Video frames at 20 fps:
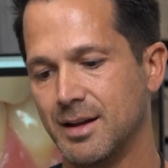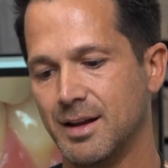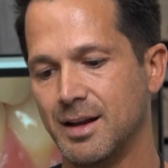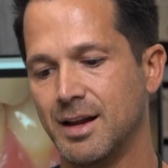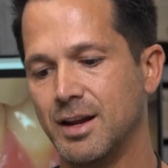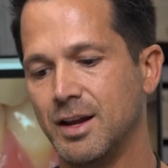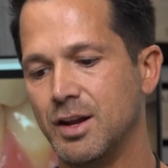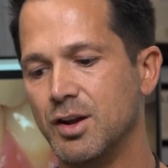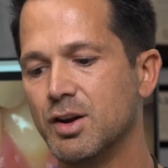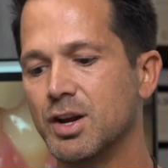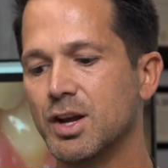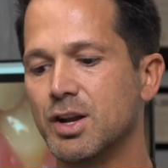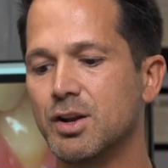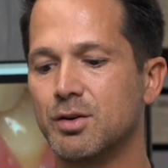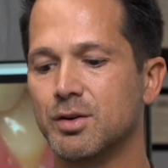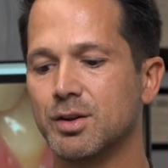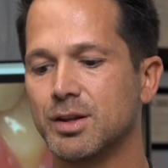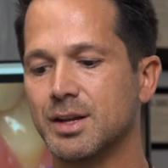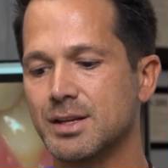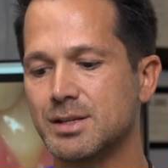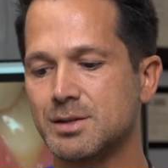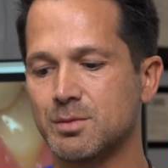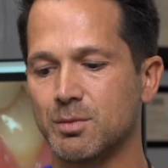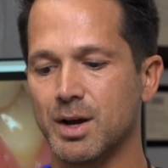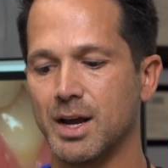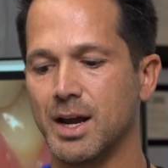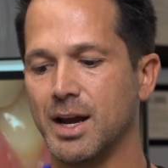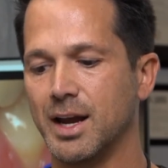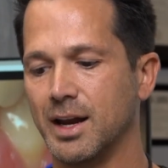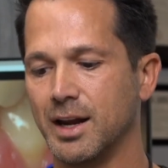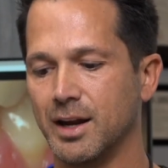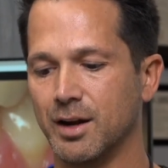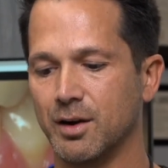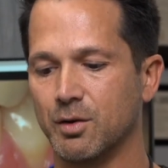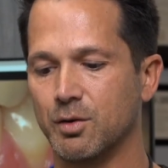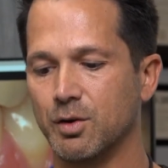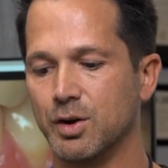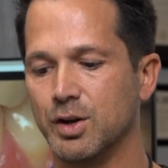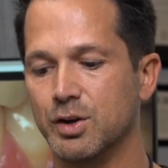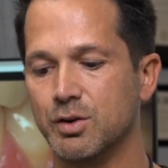You can do it this way,
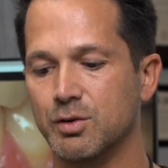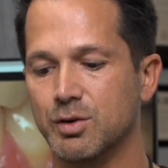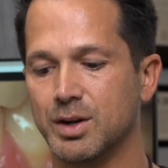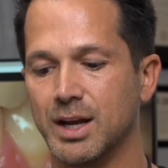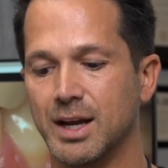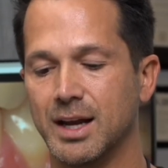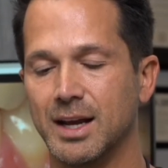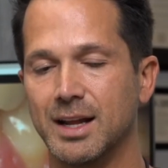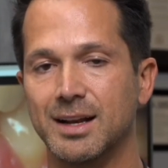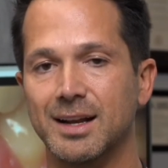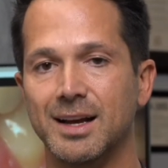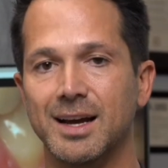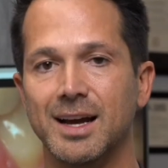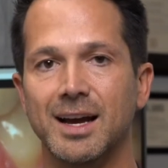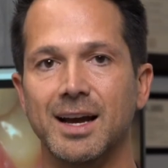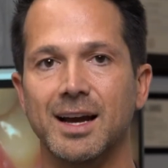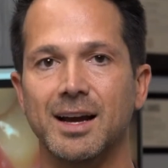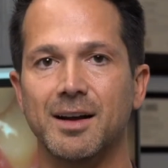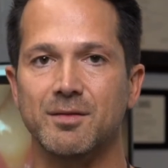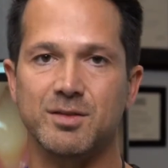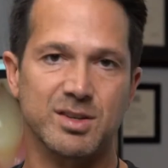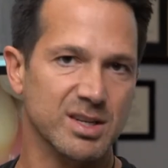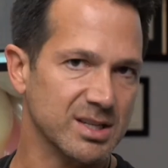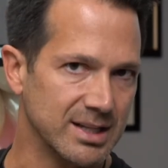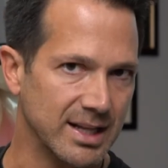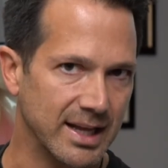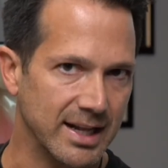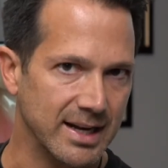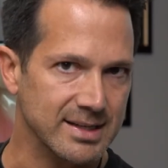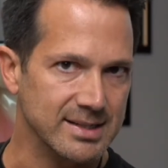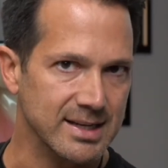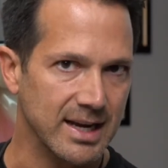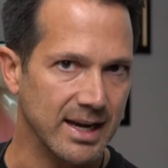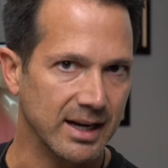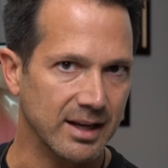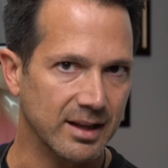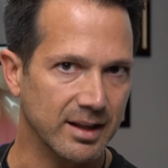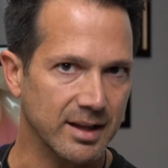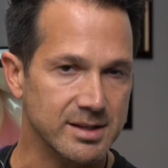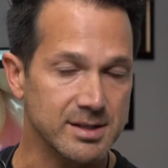or you can just let it
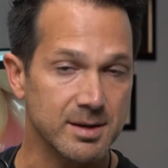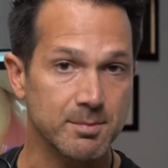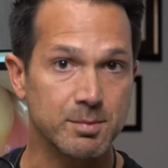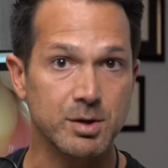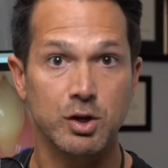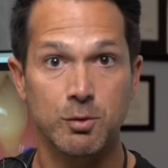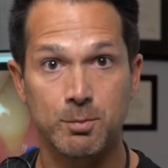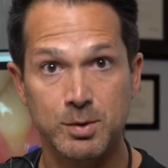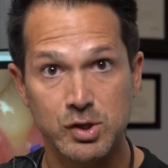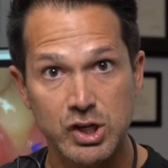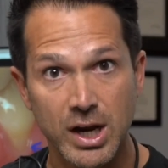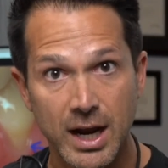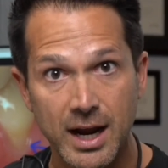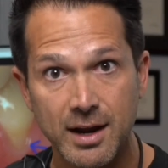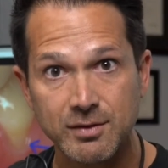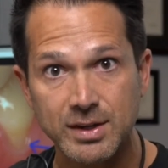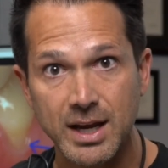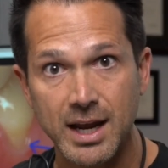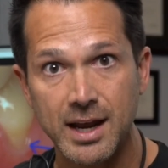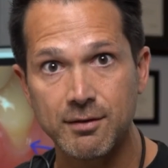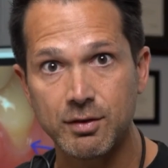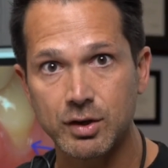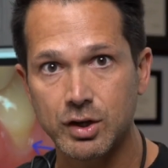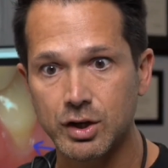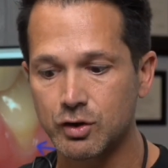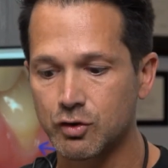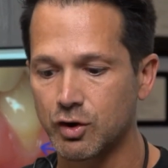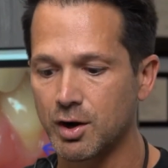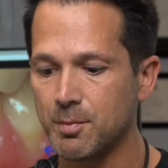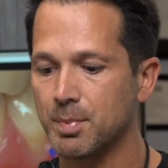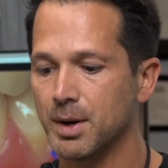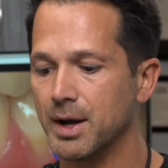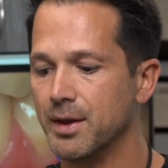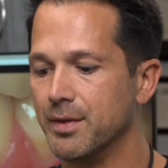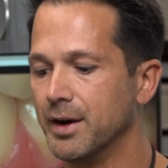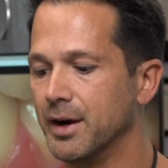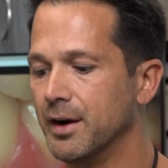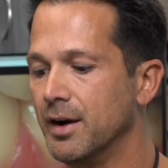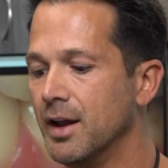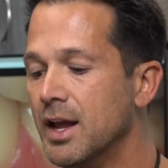dangle. It's up to you, but you have to have a good grip on
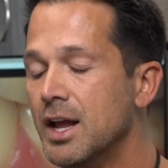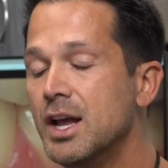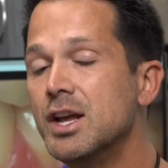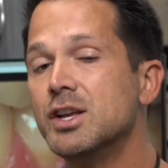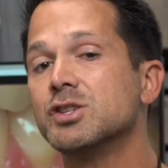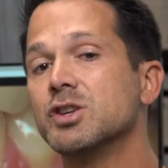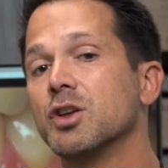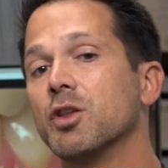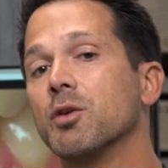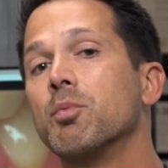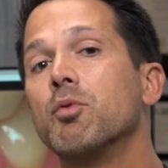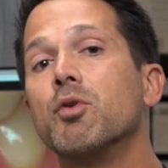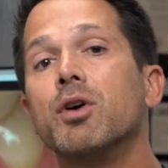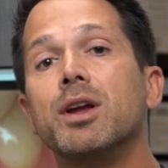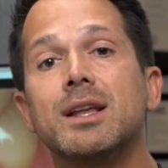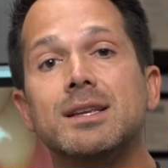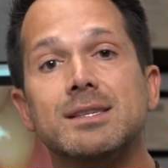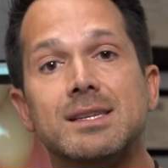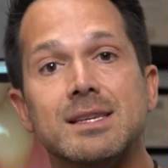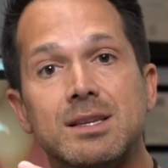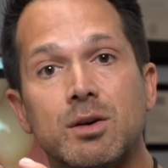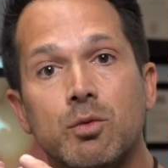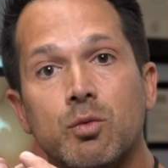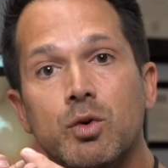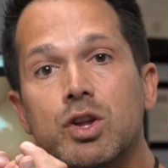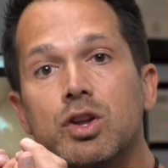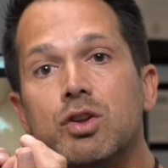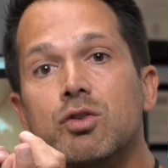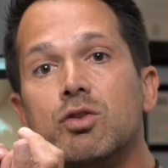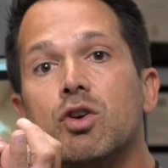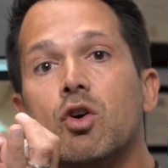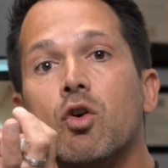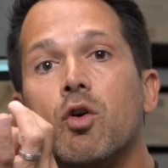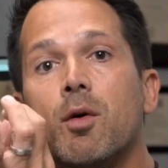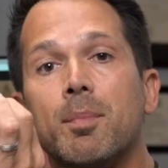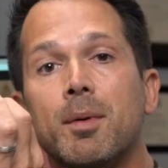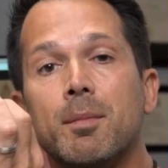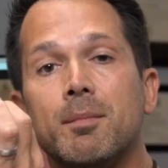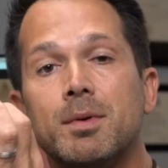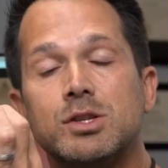there. So the point is that when you go
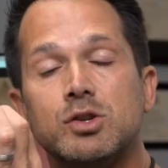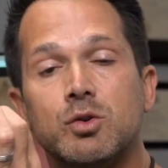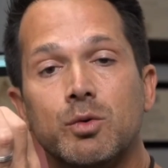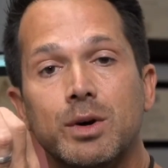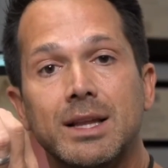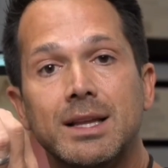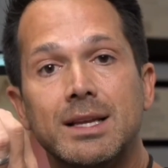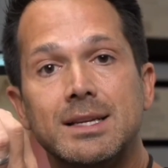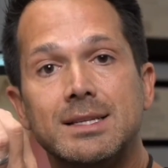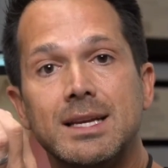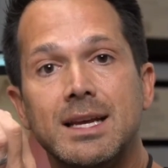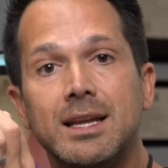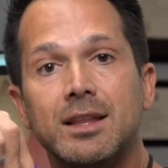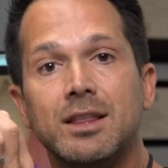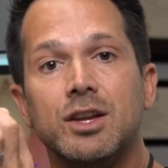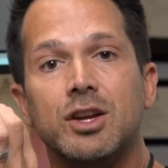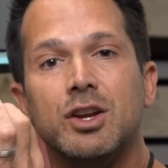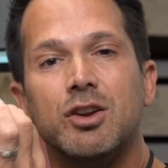up in between the teeth, you're